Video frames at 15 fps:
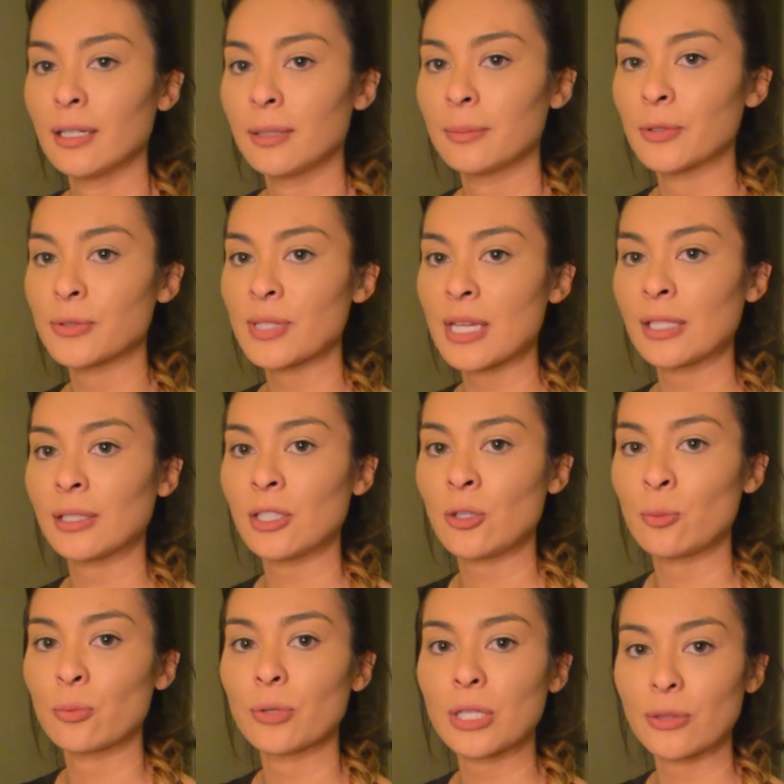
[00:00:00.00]
Most likely you
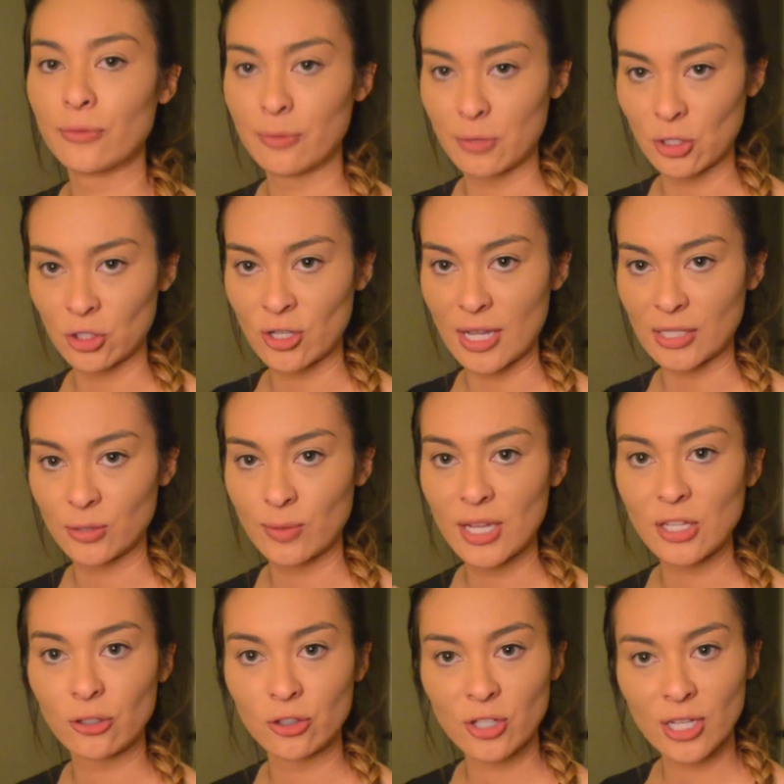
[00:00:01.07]
breathe from your chest,
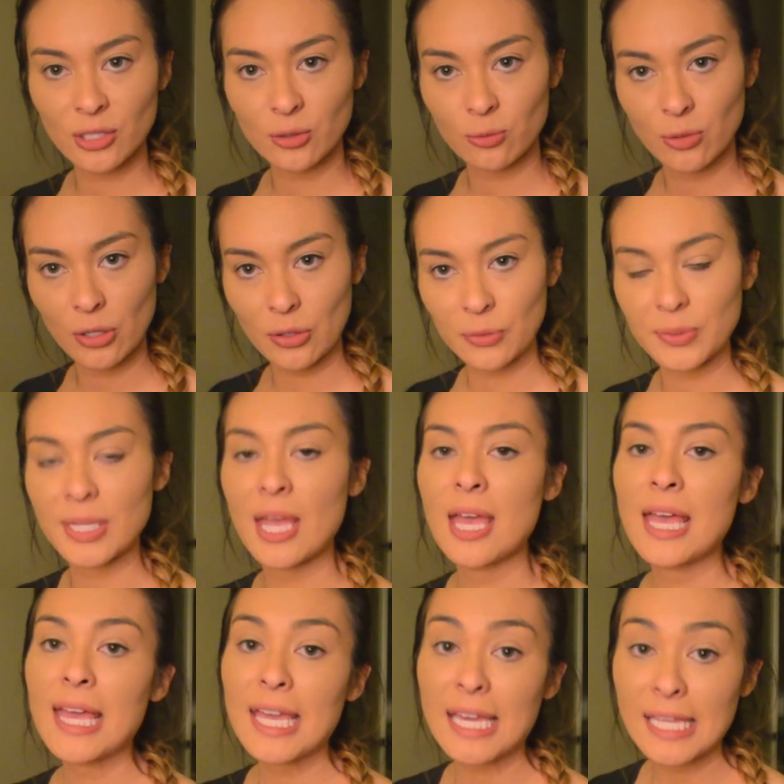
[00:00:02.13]
right? Your chest rose,
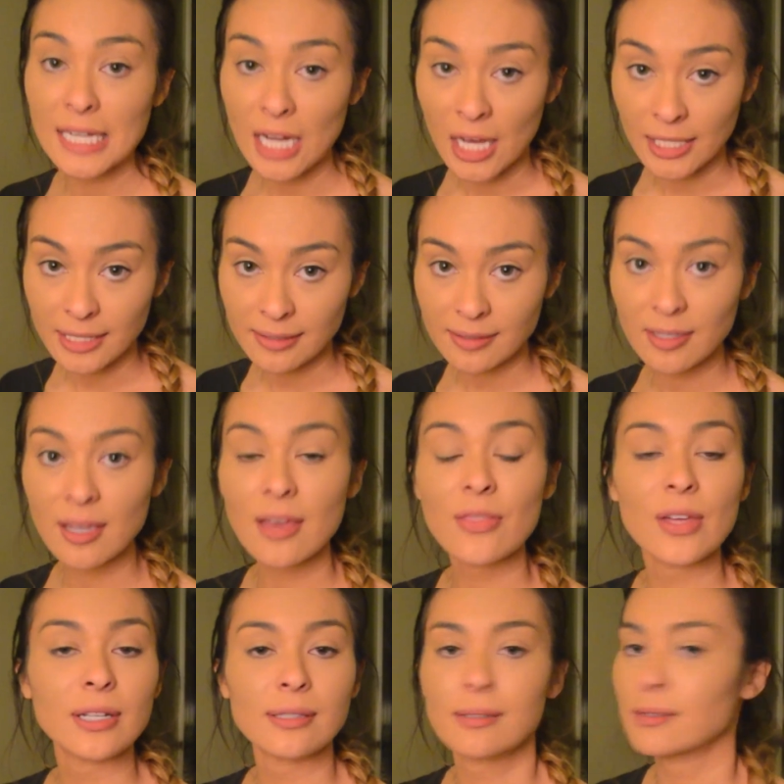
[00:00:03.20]
and honestly,
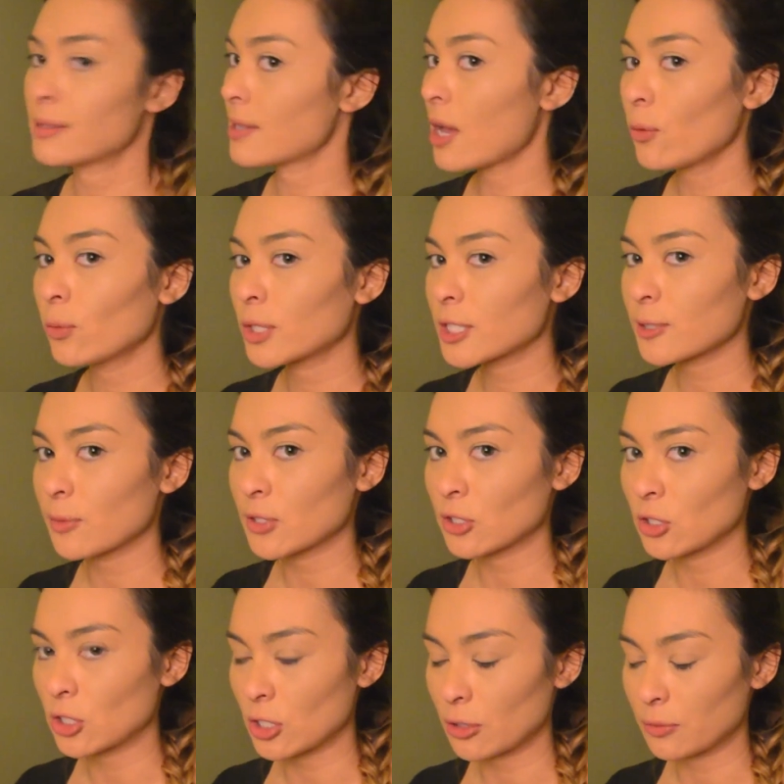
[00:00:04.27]
that is not what it's supposed
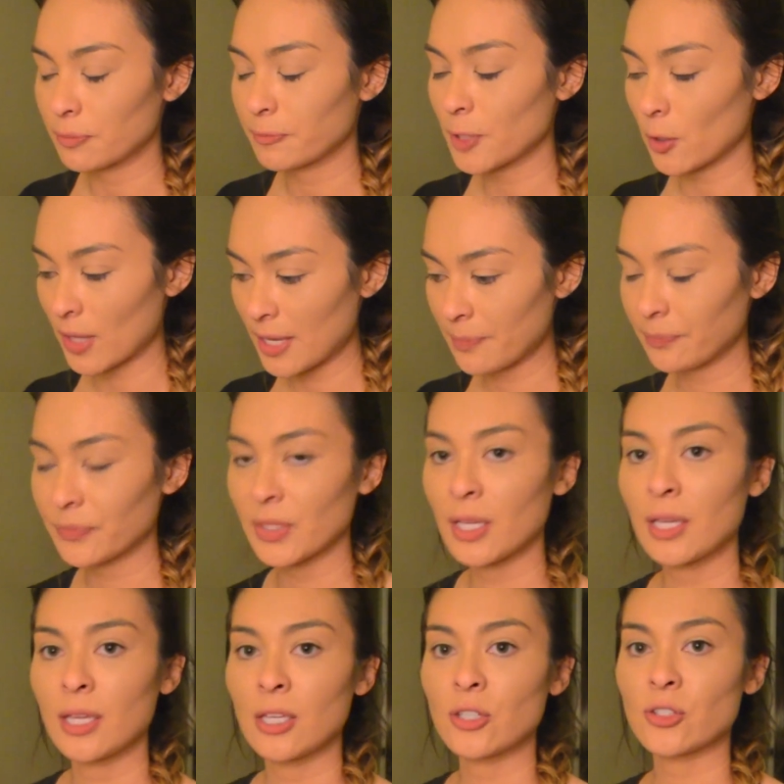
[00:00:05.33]
to do, okay?
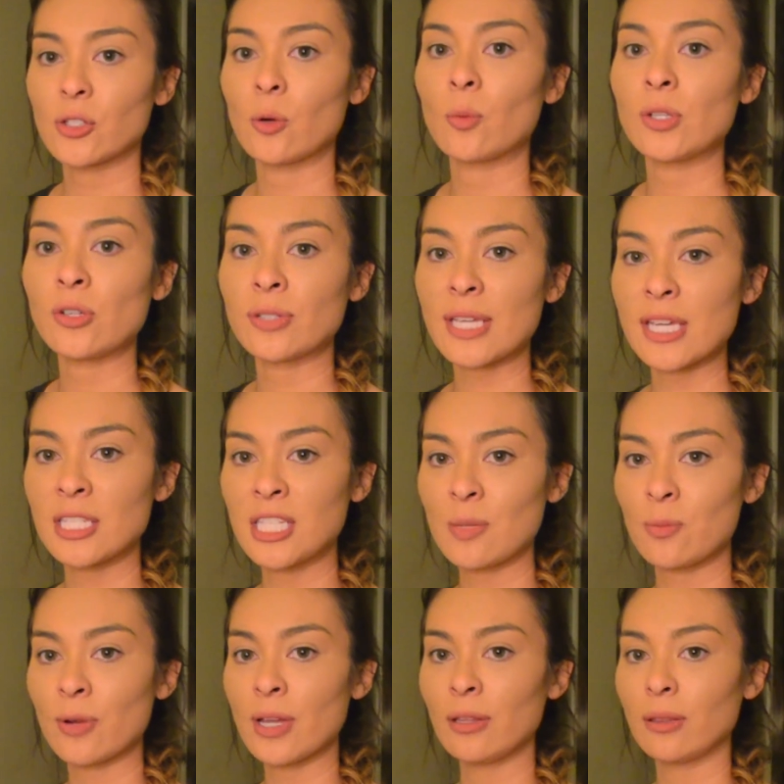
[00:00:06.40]
So when you take a deep
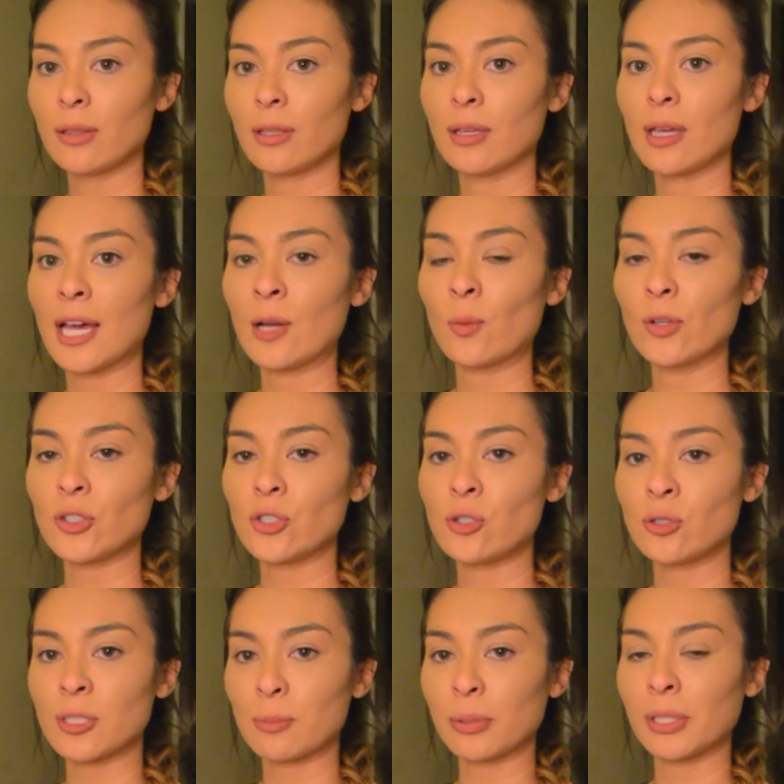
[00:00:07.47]
breath, I want
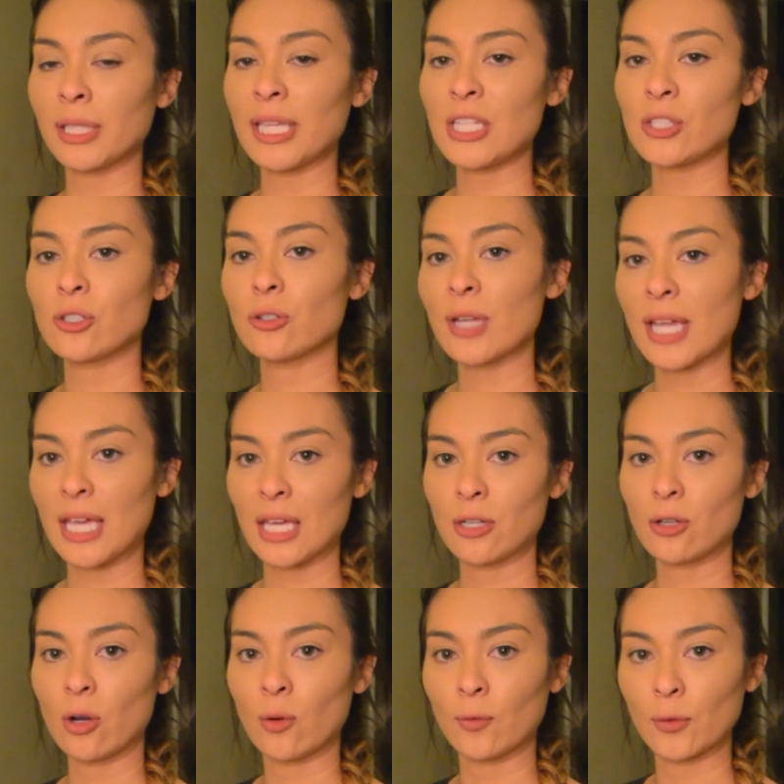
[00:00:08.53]
you to place your
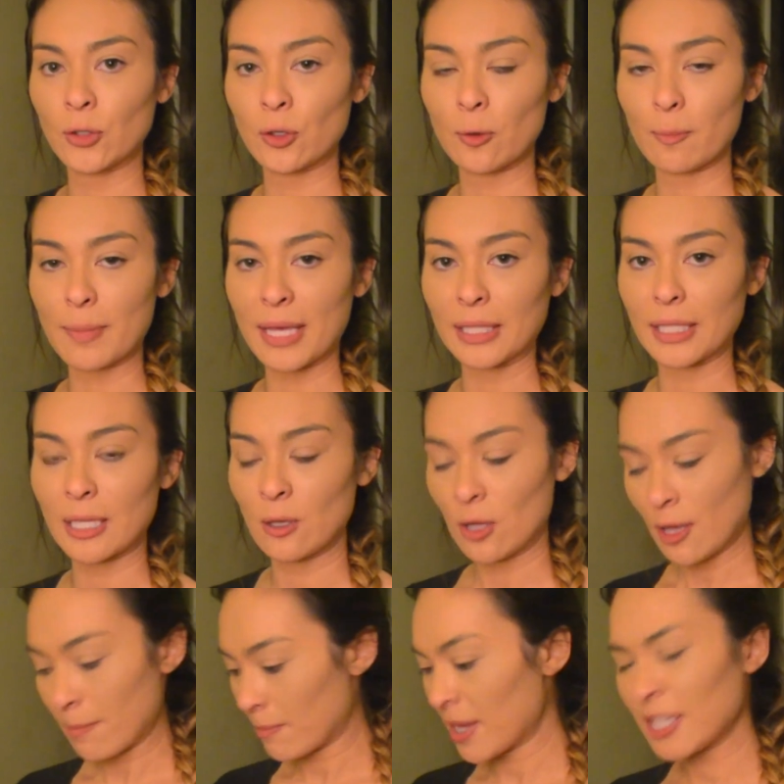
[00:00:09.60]
hand over your belly.
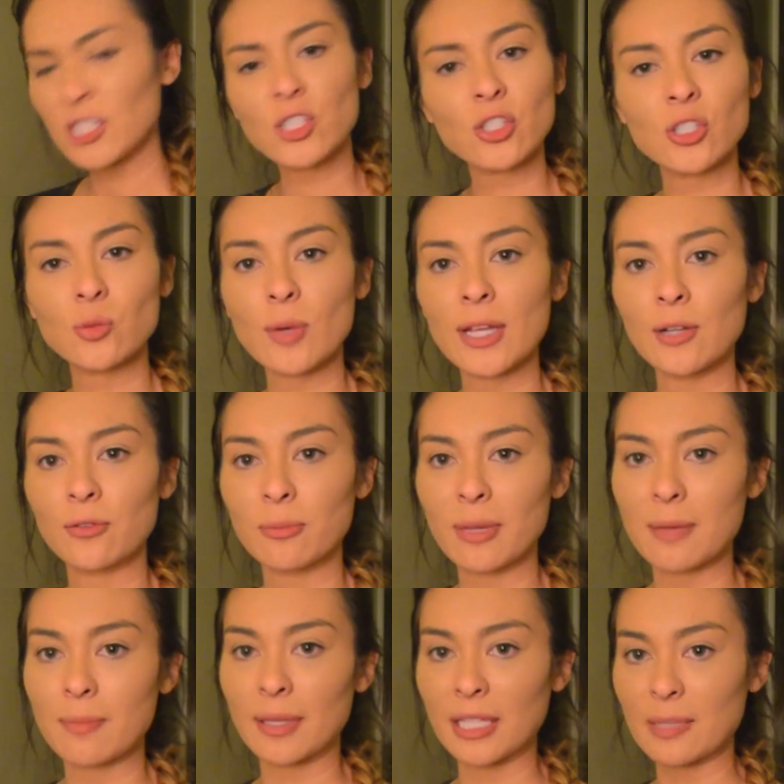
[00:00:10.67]
Mine's just right over
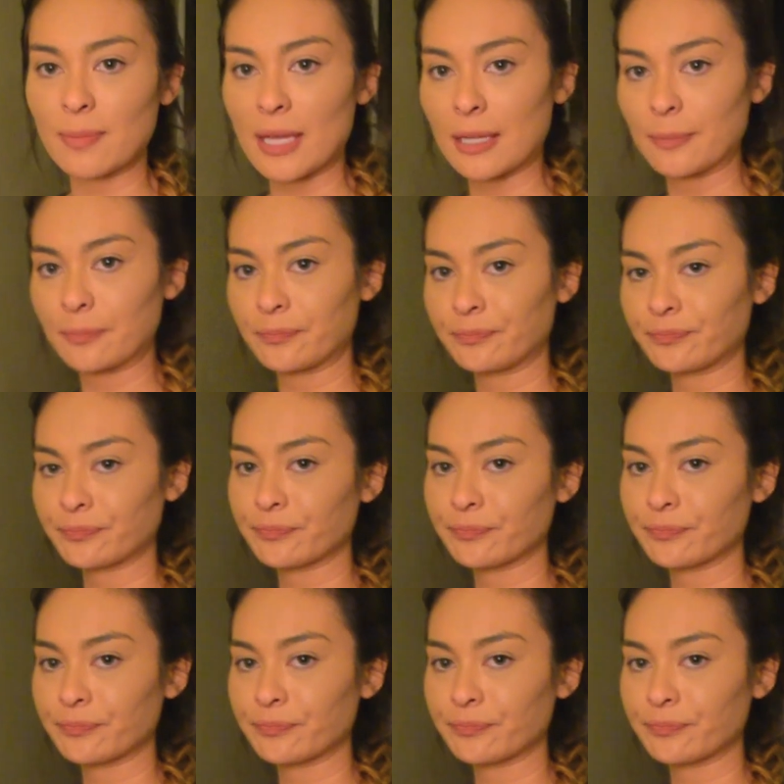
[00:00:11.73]
my belly button.